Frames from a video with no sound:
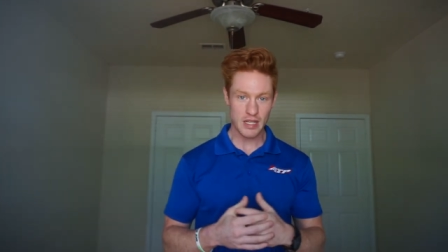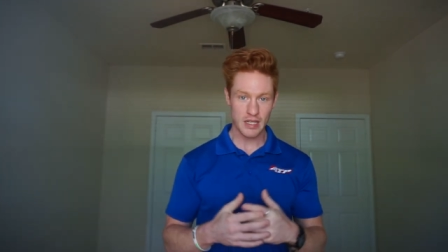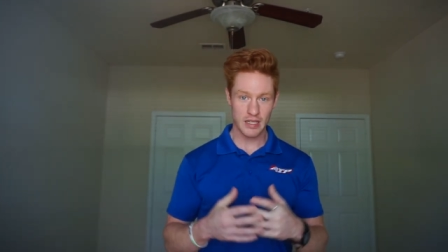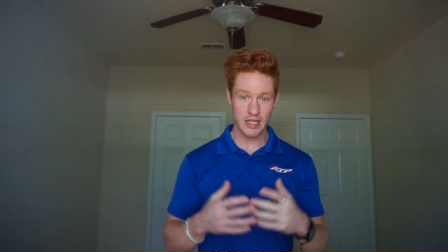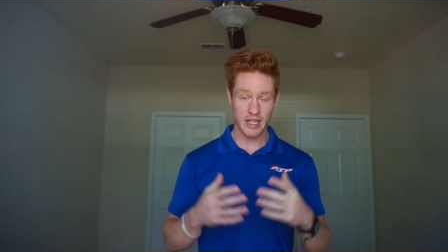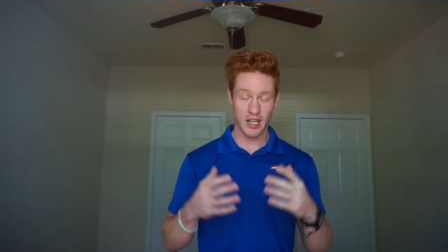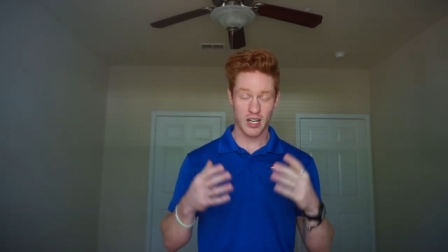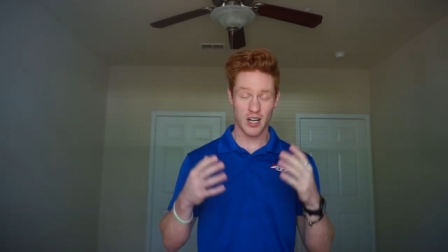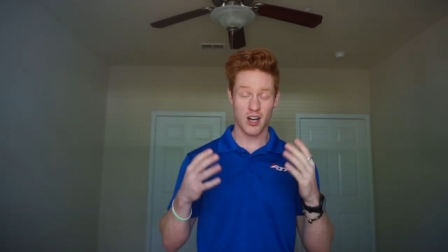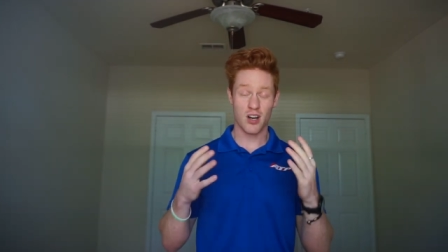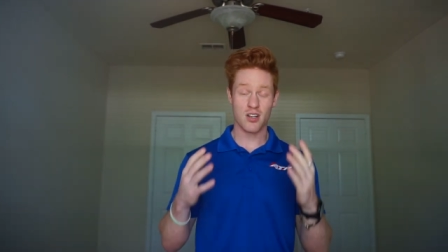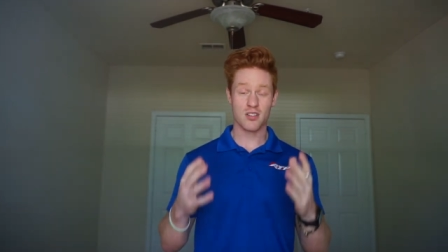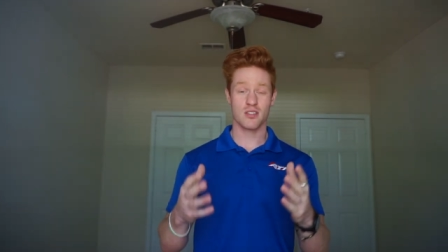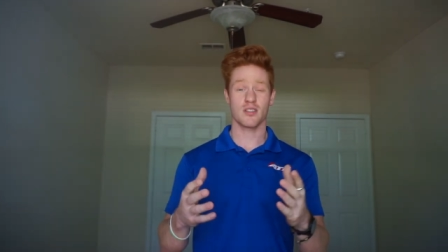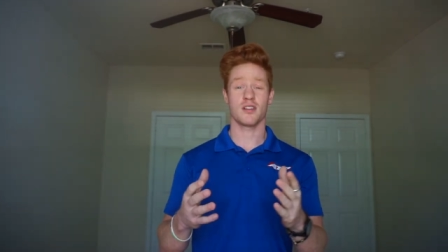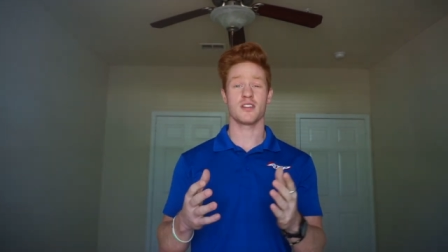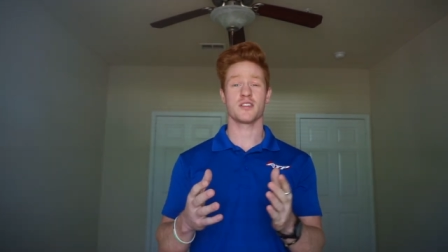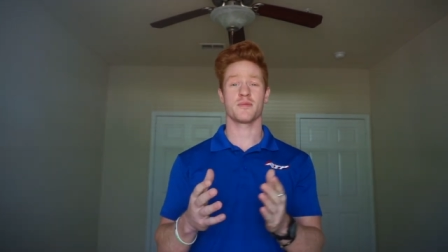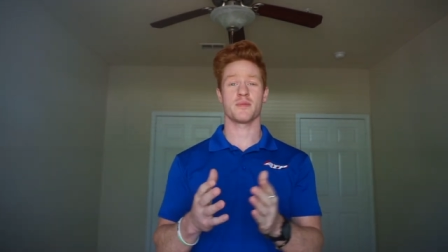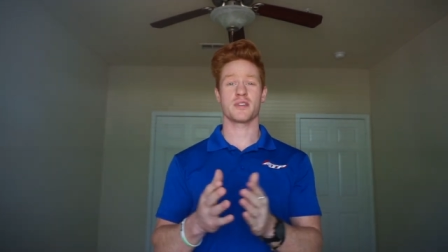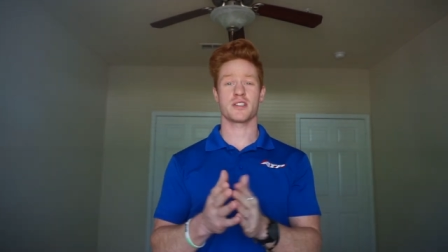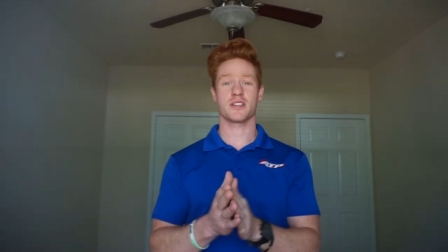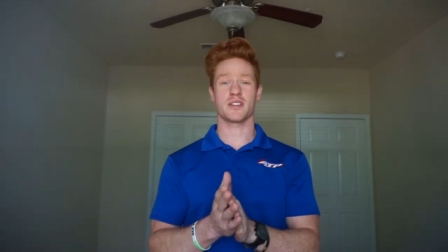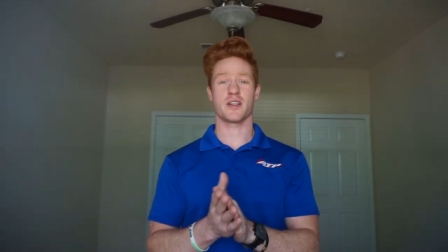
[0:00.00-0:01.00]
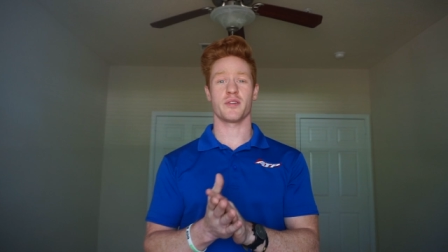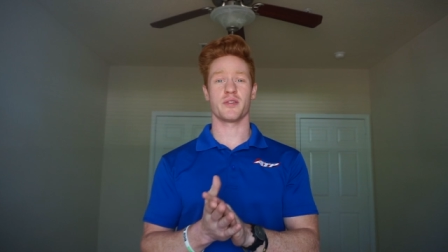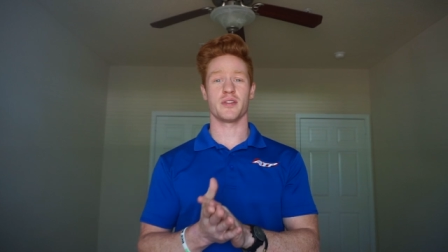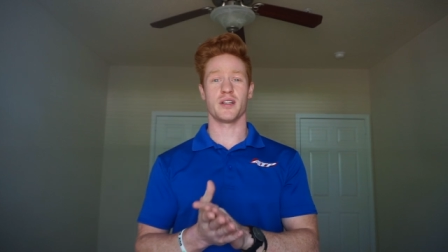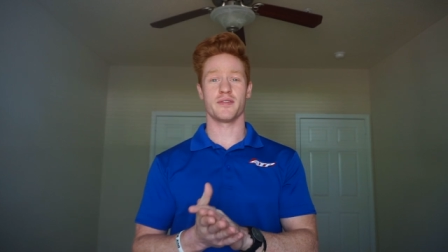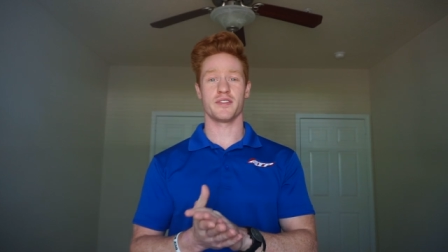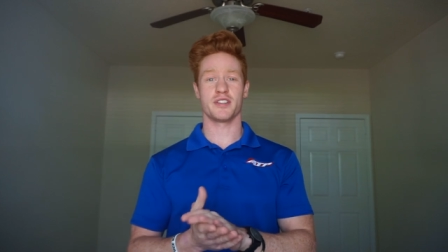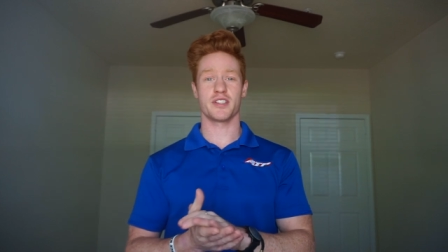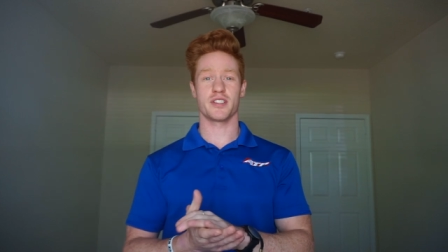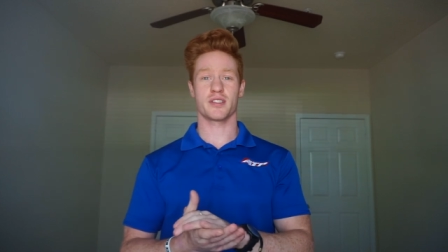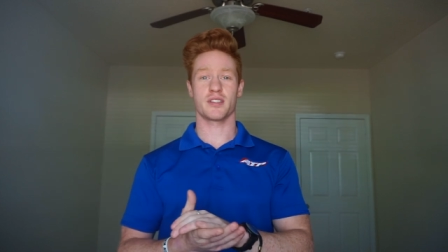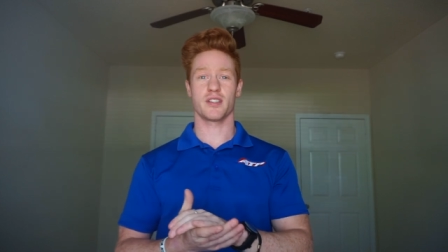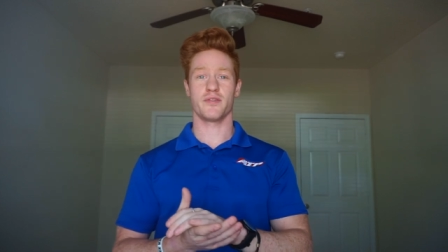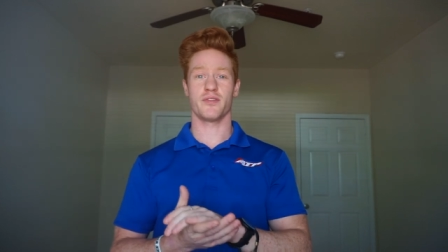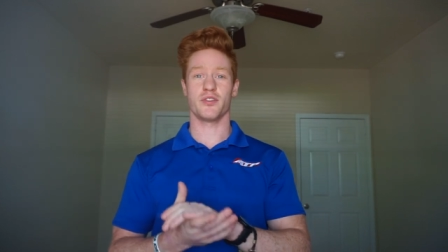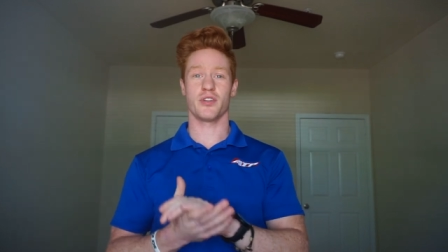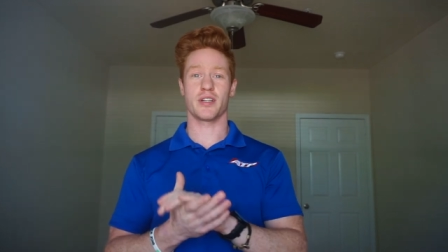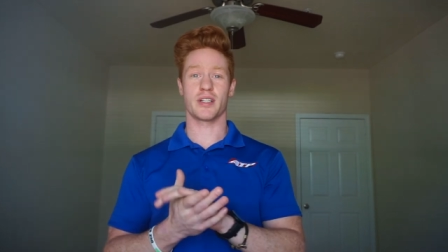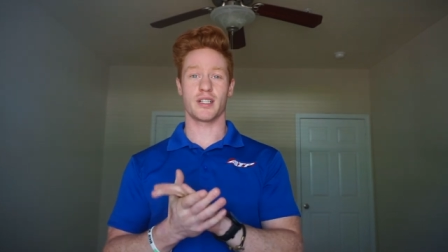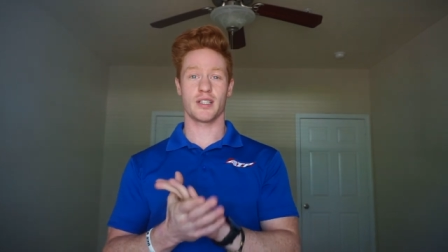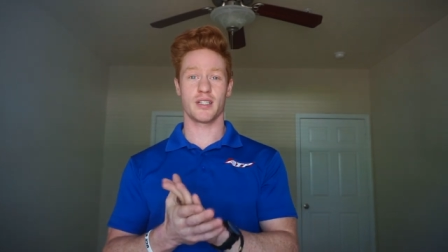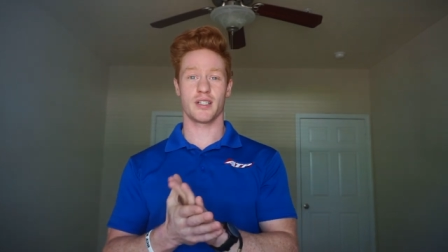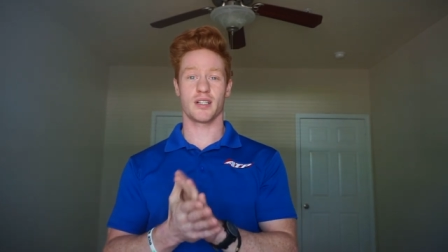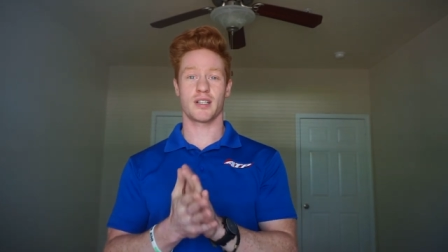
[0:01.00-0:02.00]
Now, also, as much as I would love to just give you a
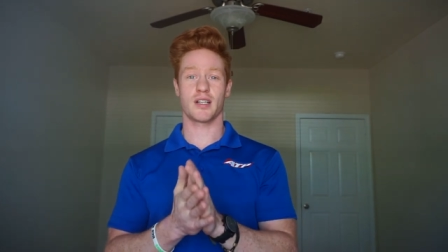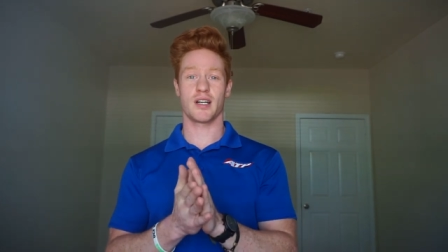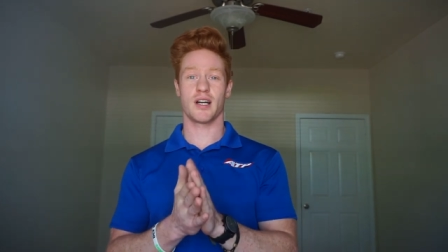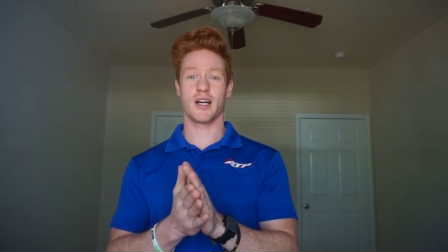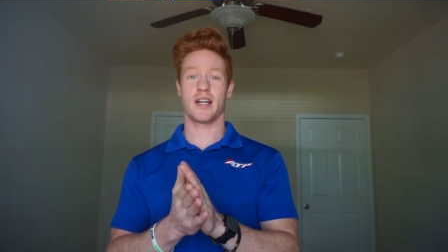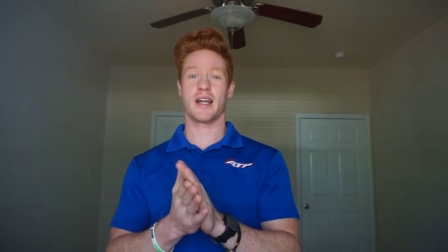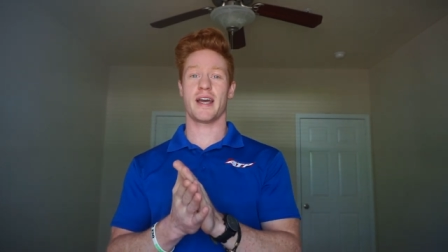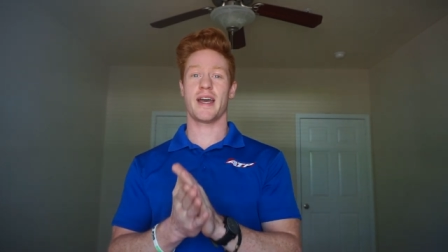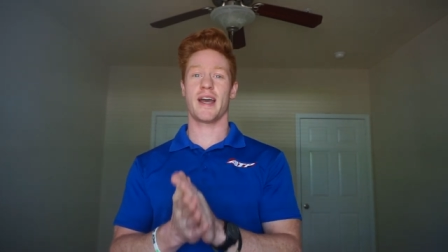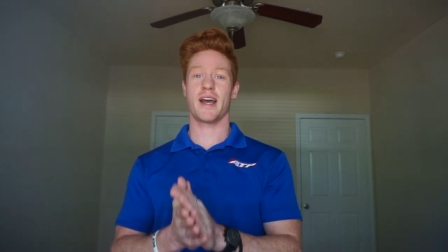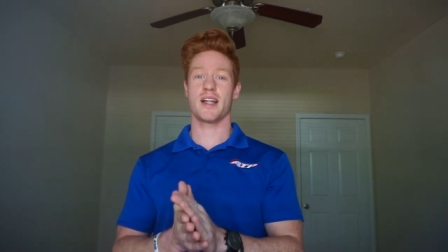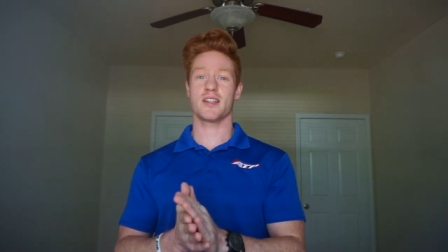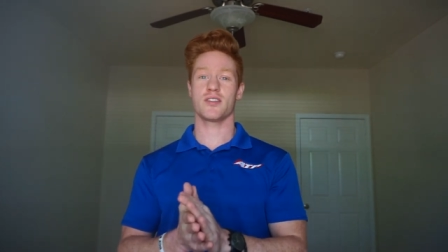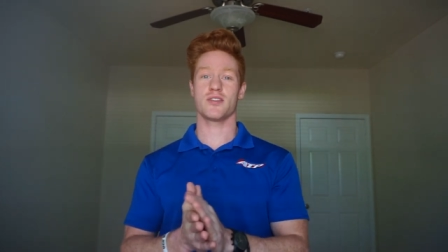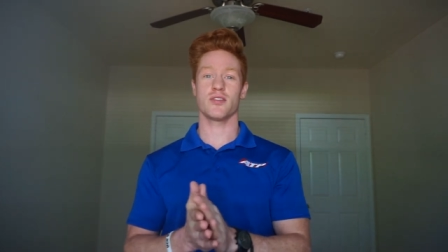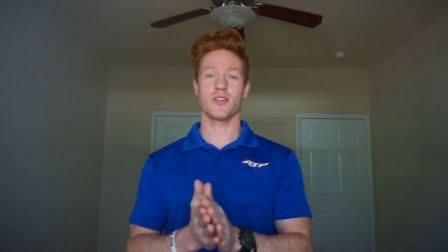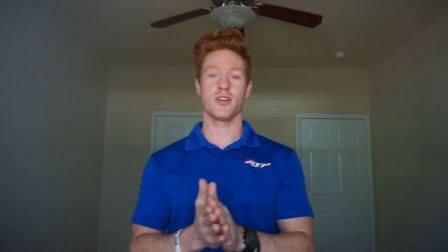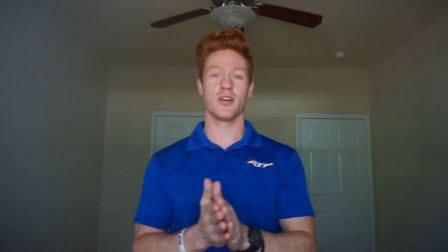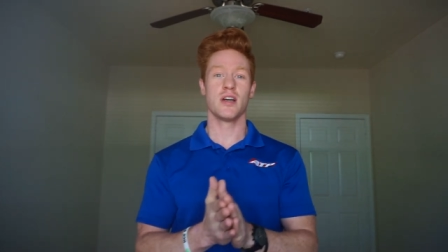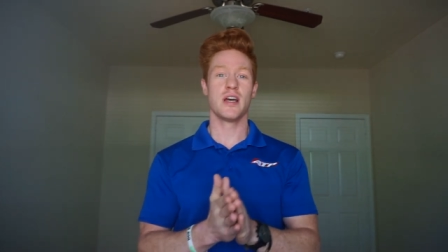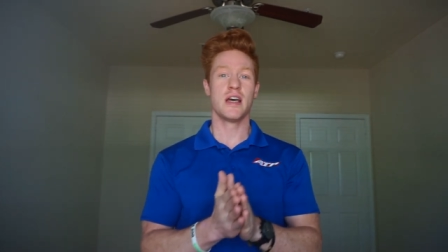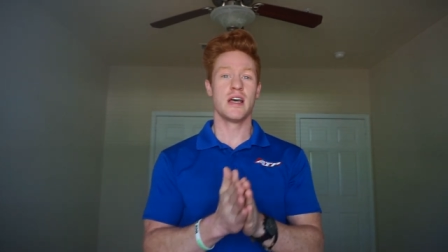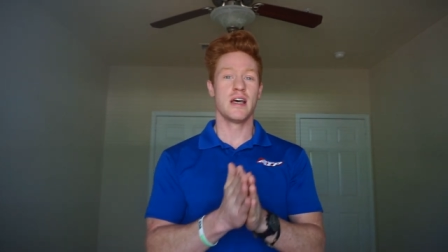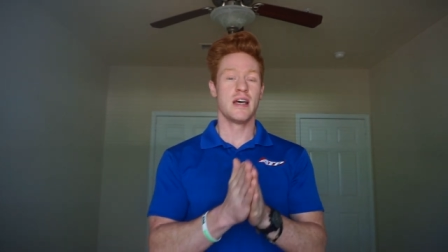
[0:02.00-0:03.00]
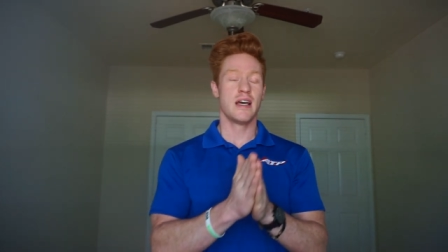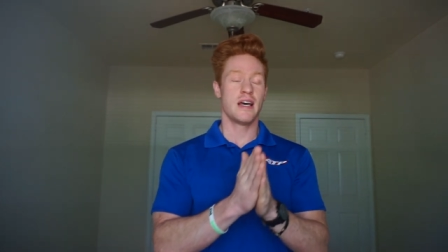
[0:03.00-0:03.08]
clear-cut answer